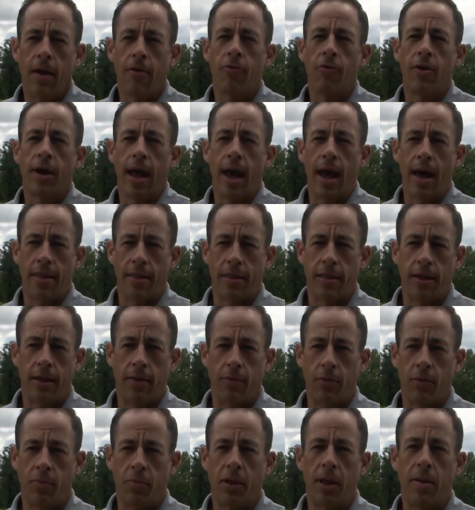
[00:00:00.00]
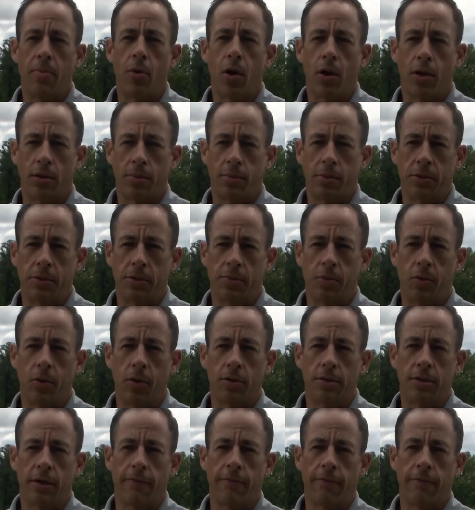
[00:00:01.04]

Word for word: every athlete would play multiple sports.